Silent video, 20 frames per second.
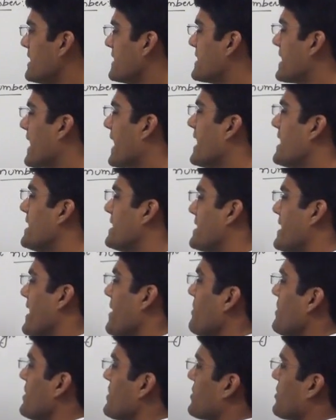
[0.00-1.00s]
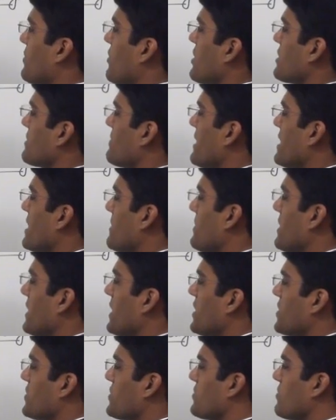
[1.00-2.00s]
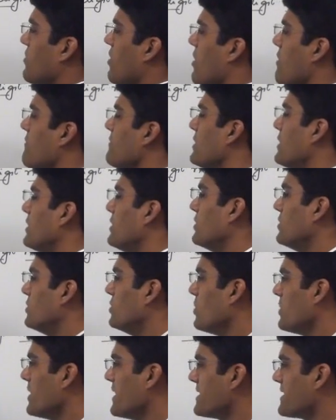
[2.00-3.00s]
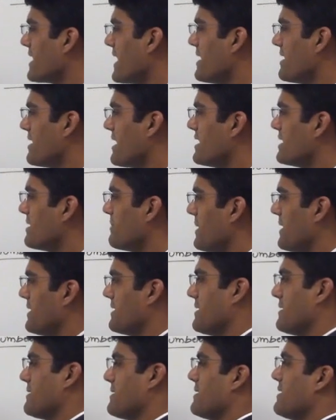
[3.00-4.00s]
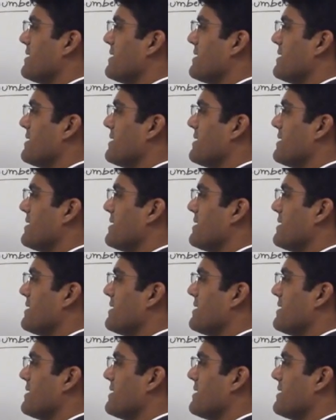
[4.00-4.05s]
Second step is cross multiplication of units and tens places.